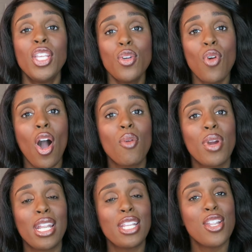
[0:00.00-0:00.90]
You
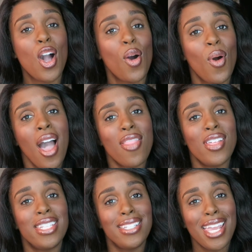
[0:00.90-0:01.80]
already know
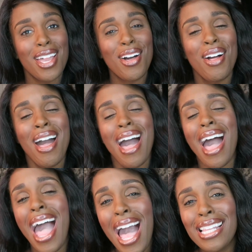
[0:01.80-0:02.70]
the deal.
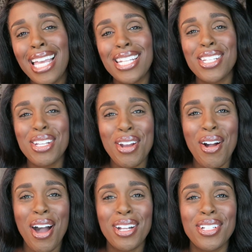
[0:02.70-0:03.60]
Holla at your
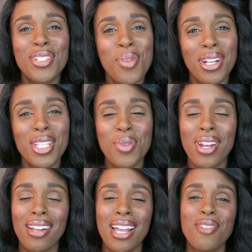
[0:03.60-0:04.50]
girl on Twitter,
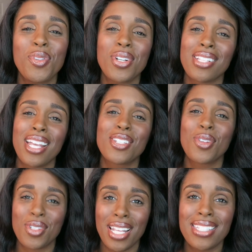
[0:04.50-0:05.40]
twitter.com forward slash
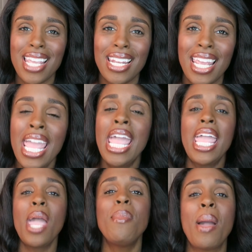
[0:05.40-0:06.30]
Socialite Sande.
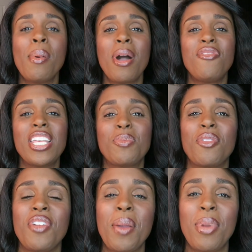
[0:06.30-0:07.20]
Hit me up on my
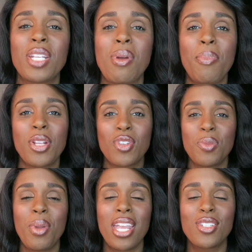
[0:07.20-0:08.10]
Facebook fan page, my
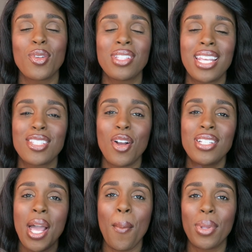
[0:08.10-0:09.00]
Pinterest page. Those links
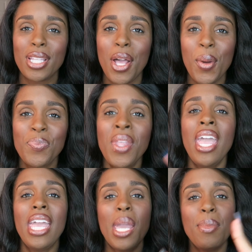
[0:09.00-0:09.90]
are down below.
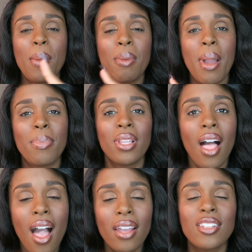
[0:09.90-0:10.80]
Hit me up on my
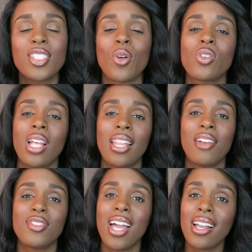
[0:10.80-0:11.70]
blog,
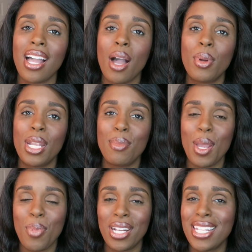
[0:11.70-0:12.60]
thesocialite.life.com, and hit
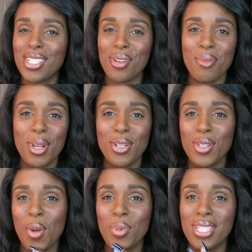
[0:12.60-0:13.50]
me up on Instagram,
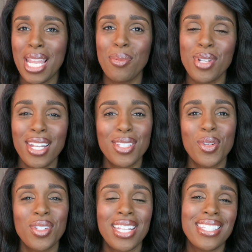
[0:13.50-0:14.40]
Periscope, and Snapchat
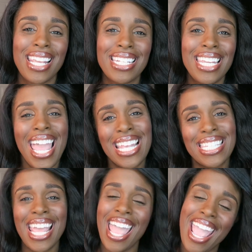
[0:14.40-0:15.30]
Socialite Sande,
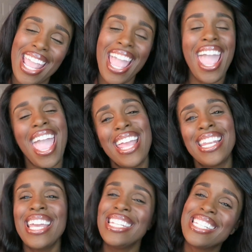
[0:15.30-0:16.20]

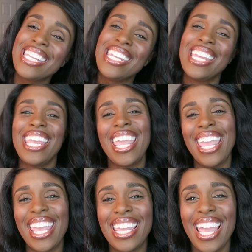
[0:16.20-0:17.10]

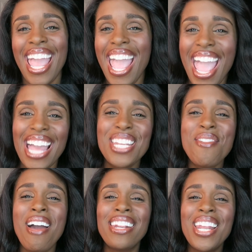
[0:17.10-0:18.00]
S-A-N-D-E. And
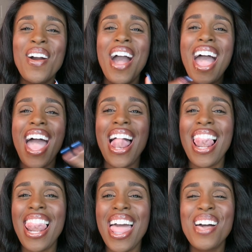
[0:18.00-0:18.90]
you already know
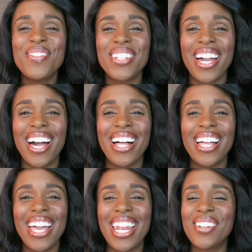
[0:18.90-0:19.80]
I love
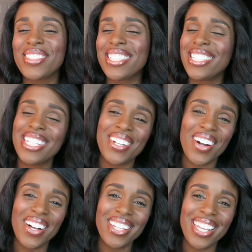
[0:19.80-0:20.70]
y'all. And I will see
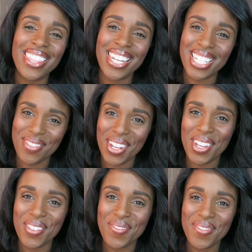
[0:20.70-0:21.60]
y'all in the next
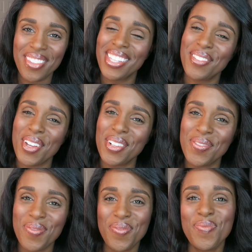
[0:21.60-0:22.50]
video. Love y'all.